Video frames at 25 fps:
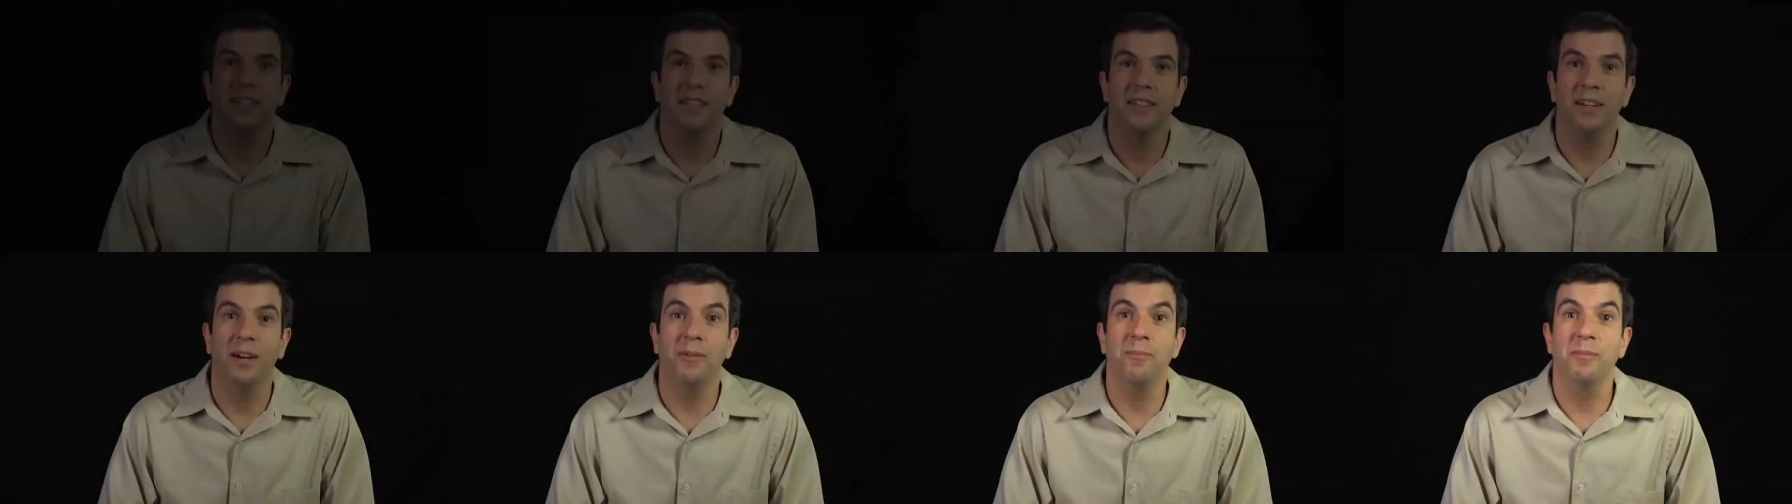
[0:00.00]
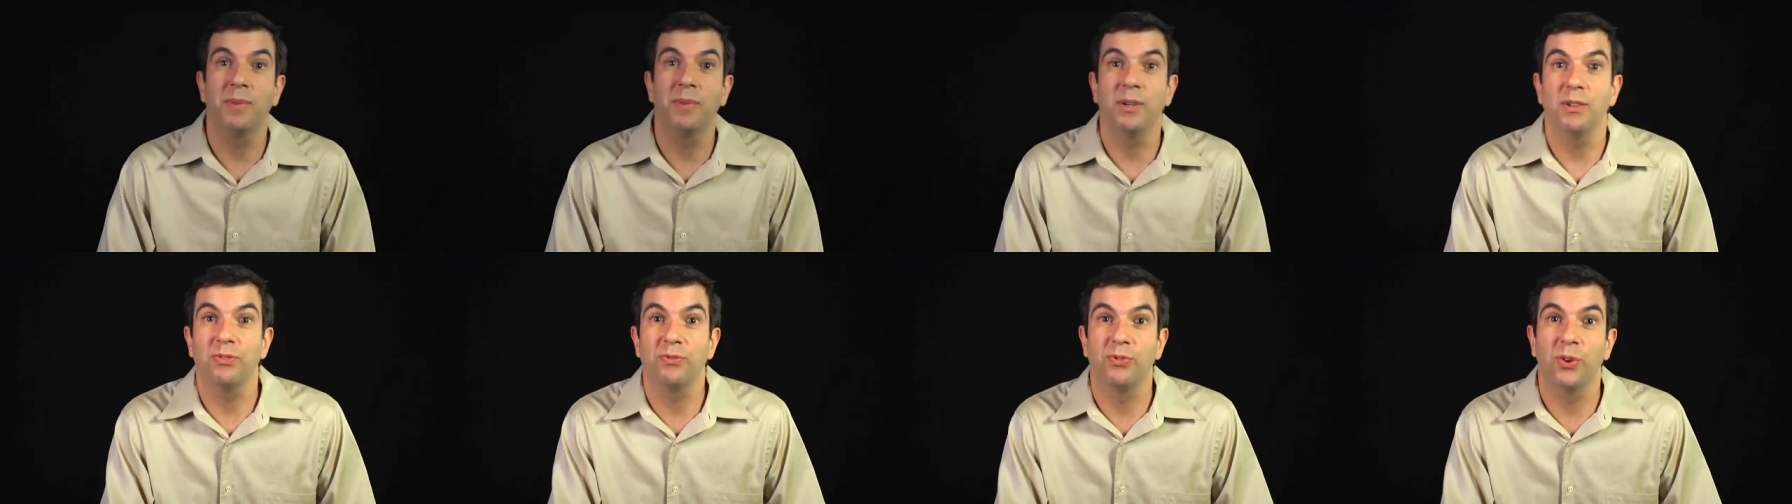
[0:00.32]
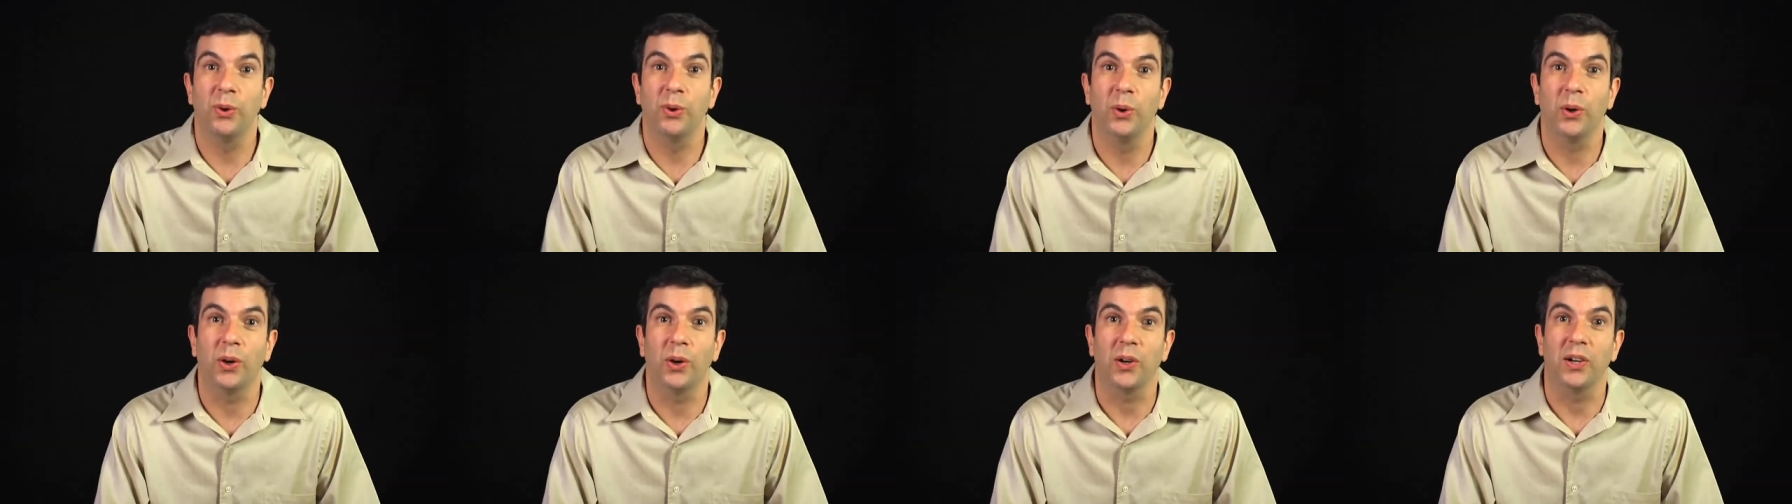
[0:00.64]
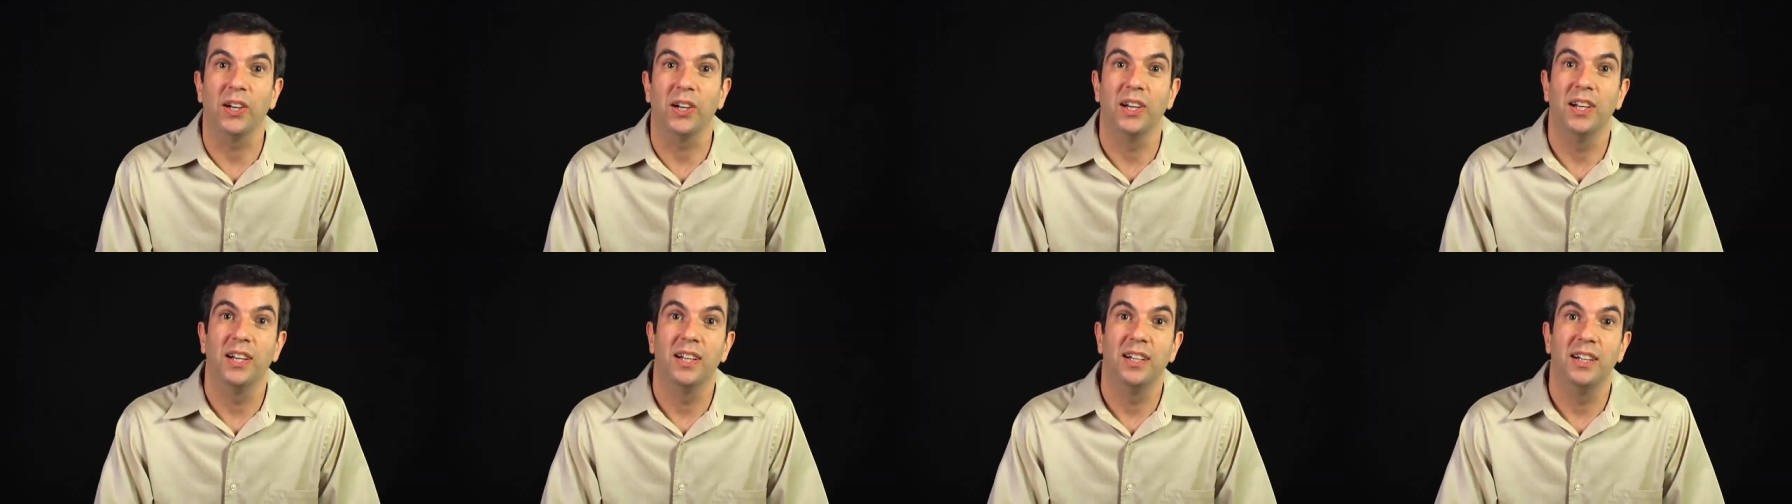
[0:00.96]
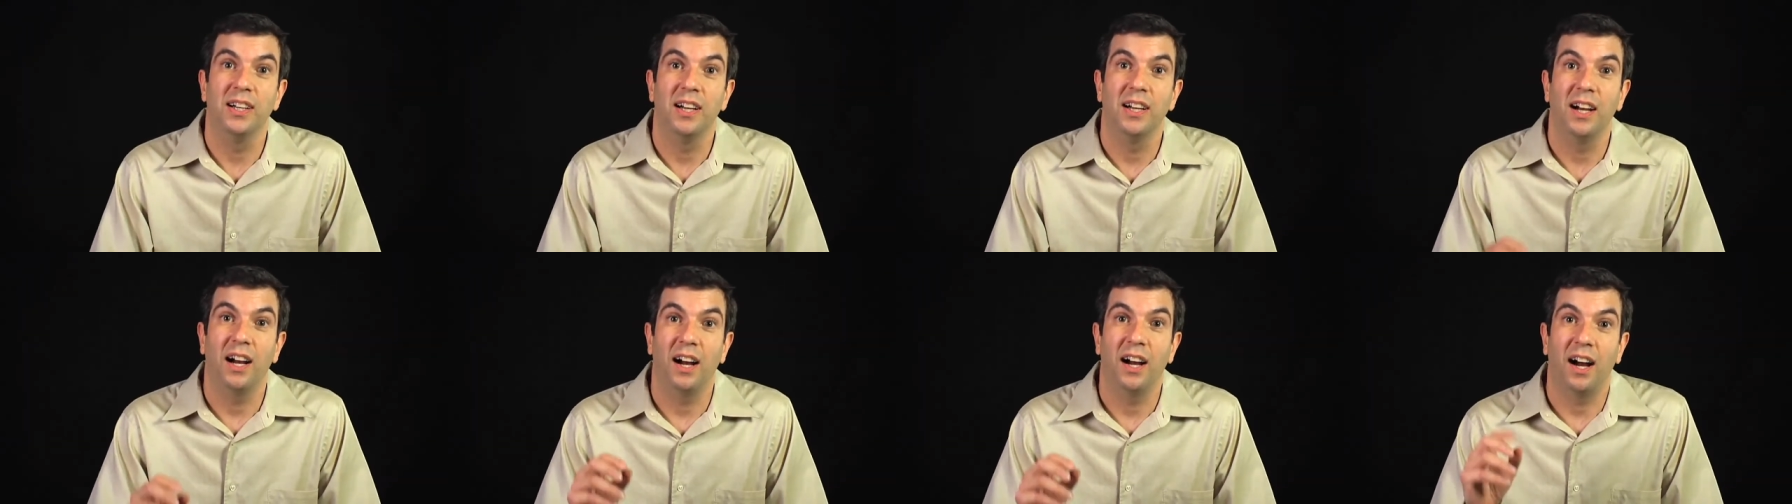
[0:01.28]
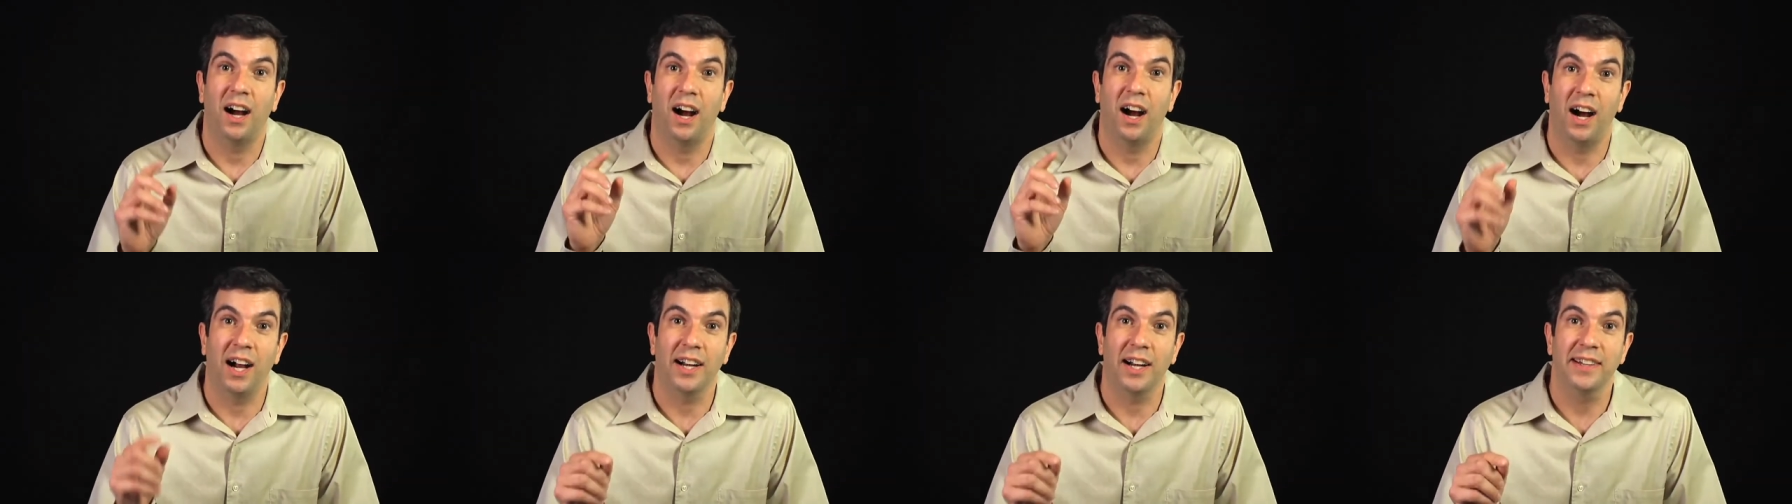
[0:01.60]
Number 4,
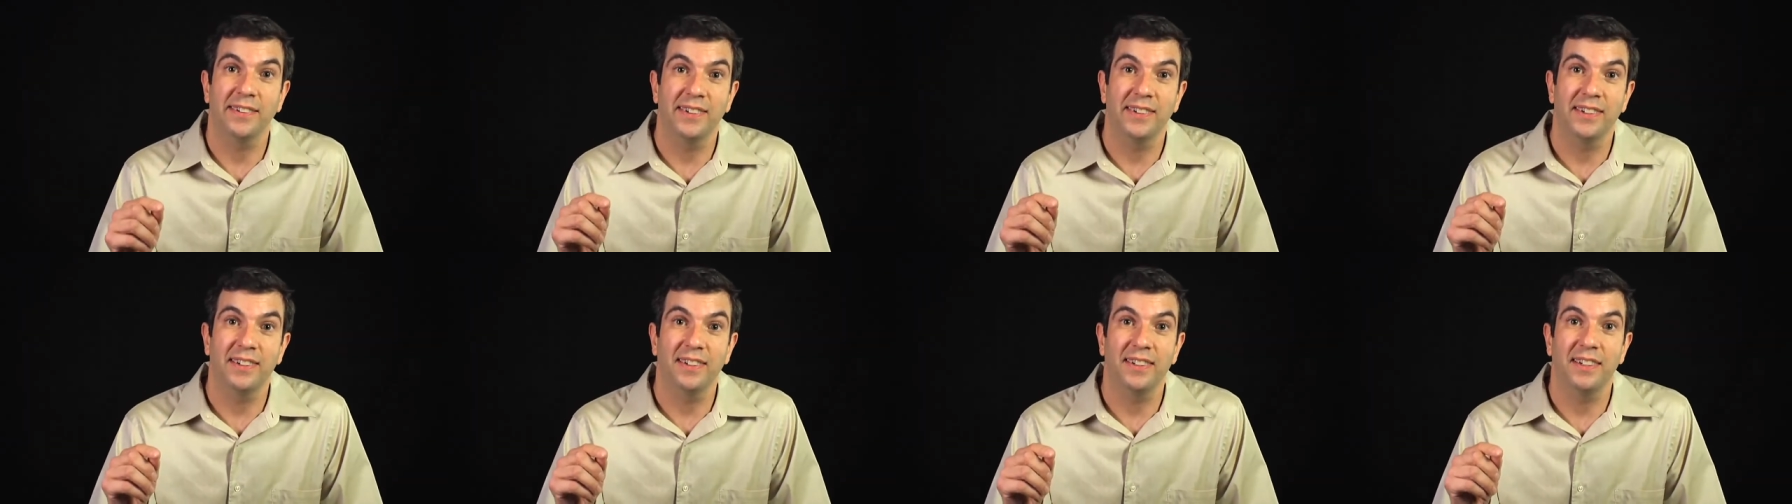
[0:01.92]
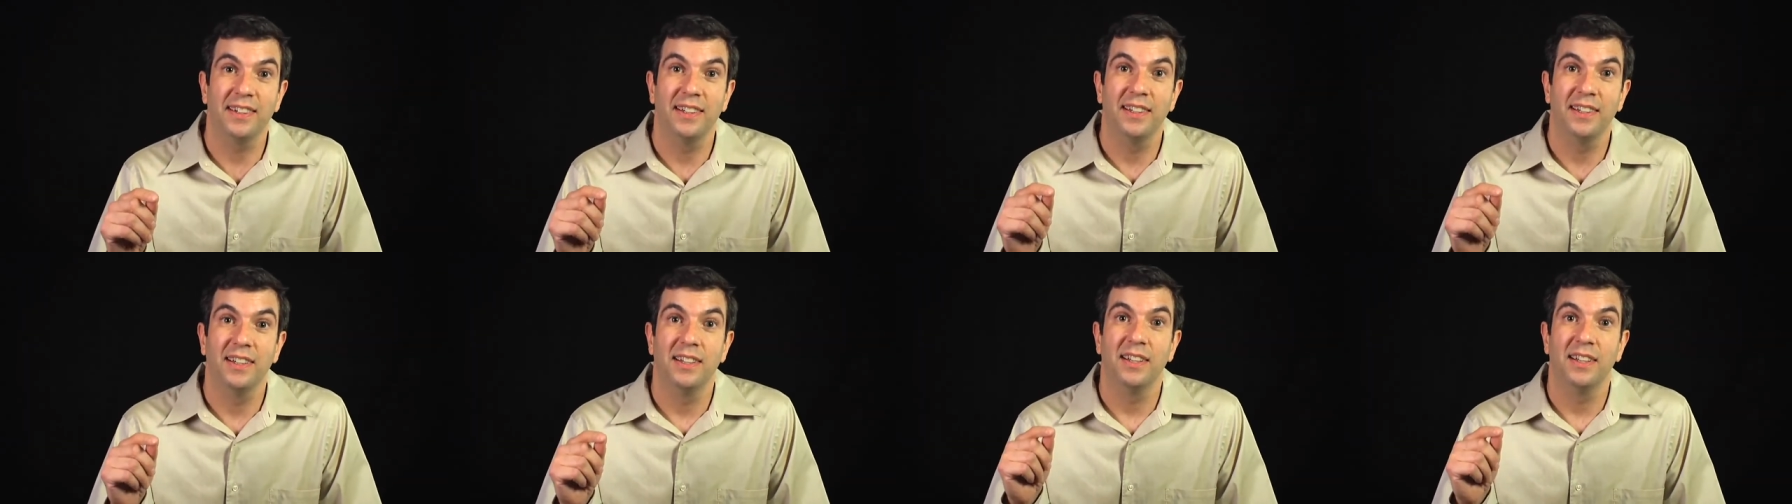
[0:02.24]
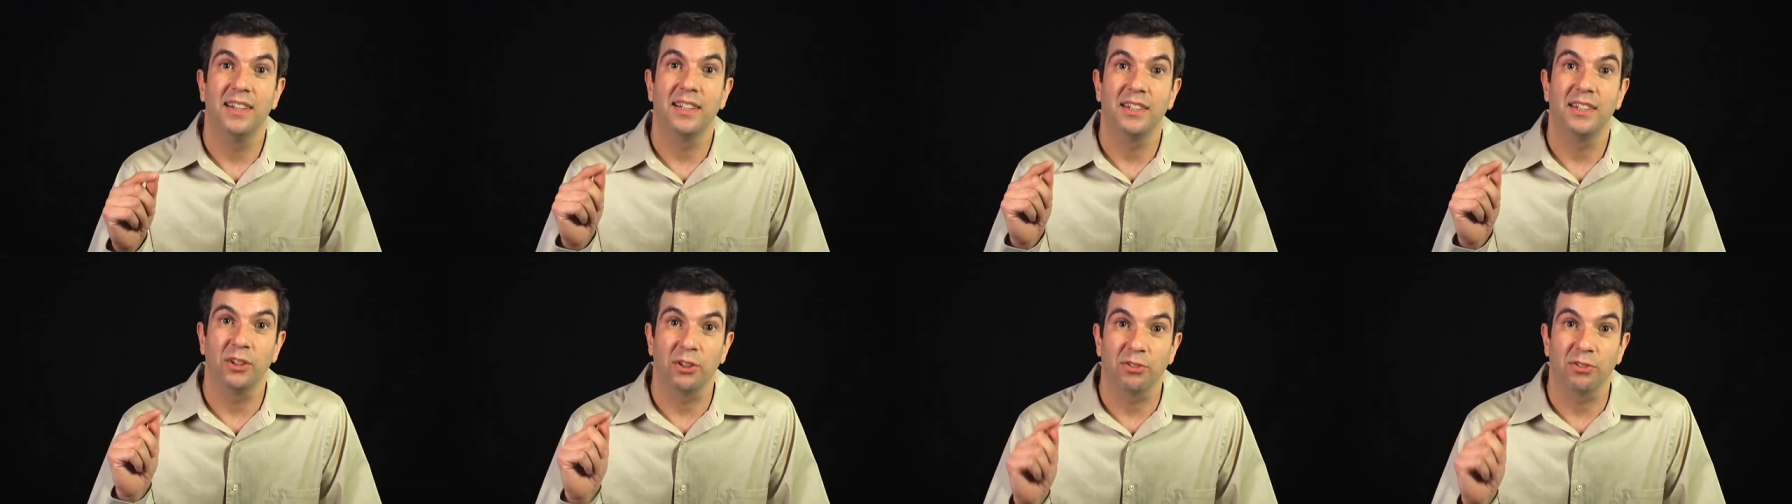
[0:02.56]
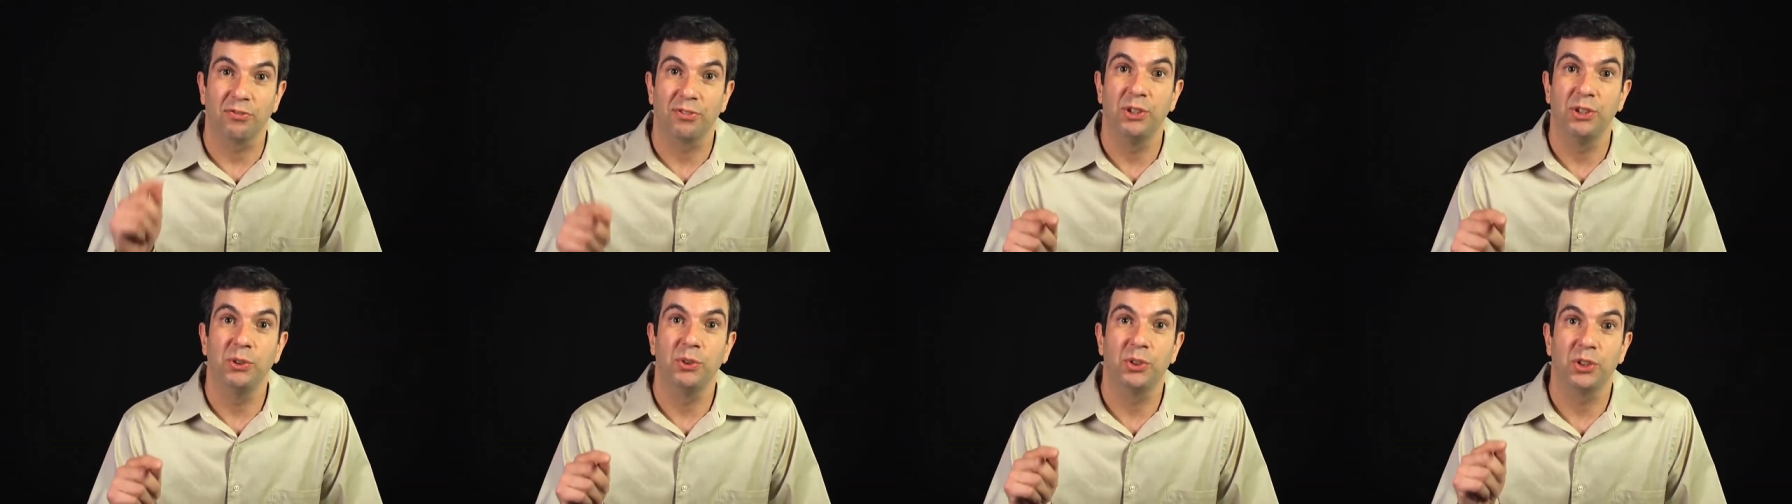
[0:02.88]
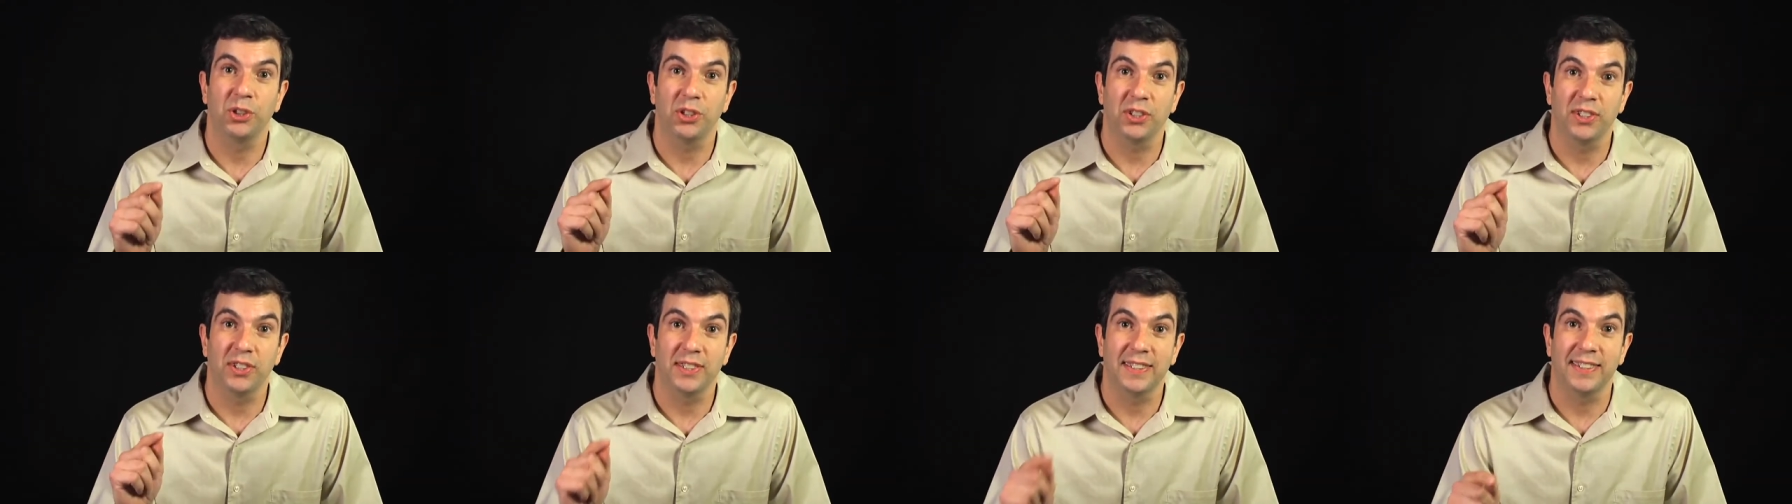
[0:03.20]
honor your future